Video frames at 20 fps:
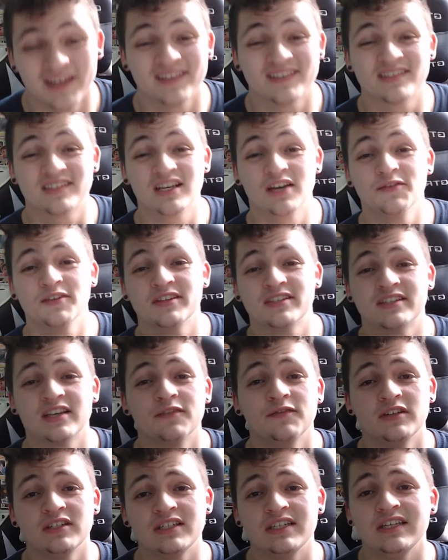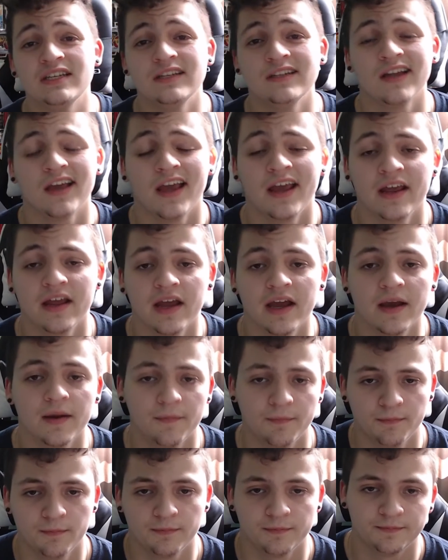7:17
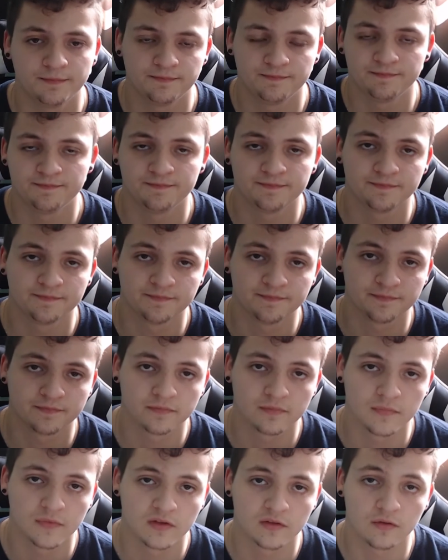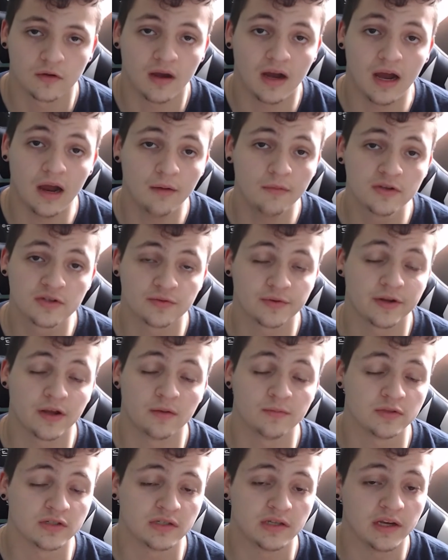a.m. So I was already
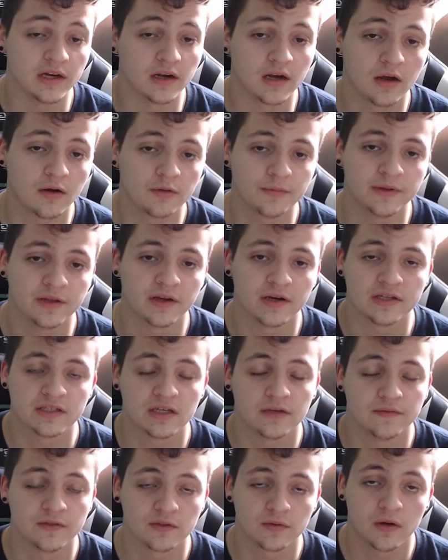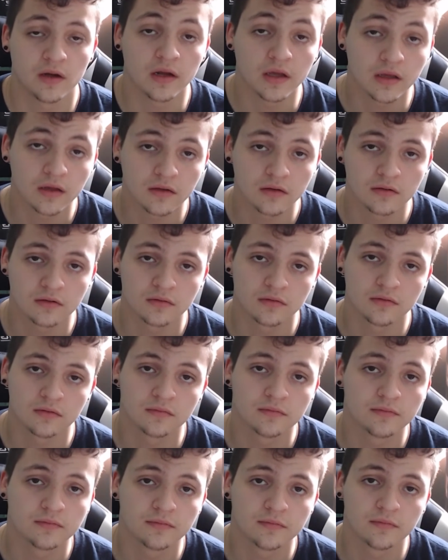almost there. I would have been there at 7:20
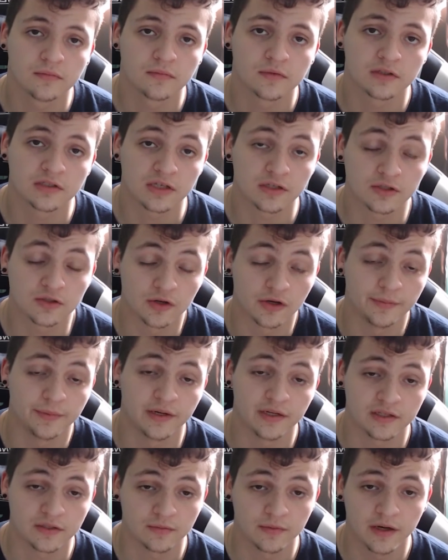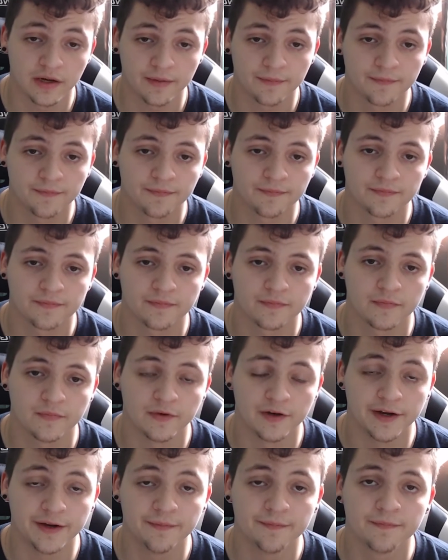because I was 3 minutes away,
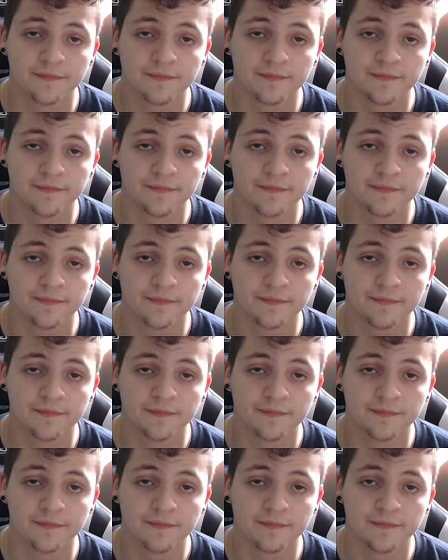right?